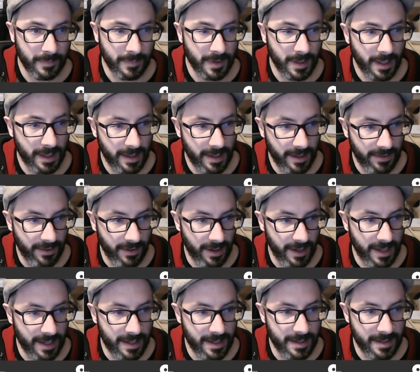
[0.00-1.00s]
This
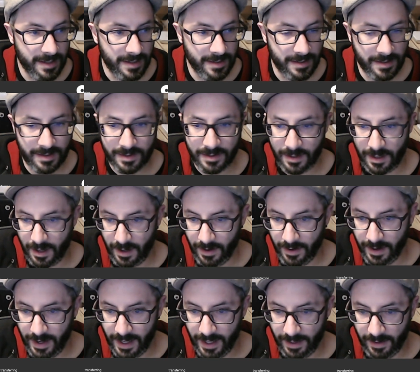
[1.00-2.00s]
is...
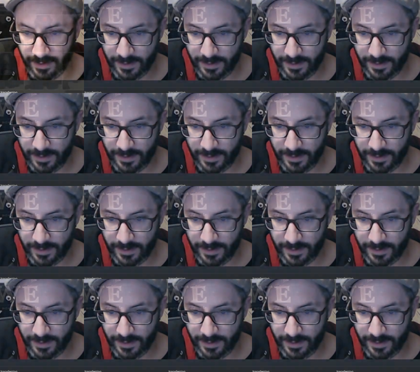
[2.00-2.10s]
Alright, let's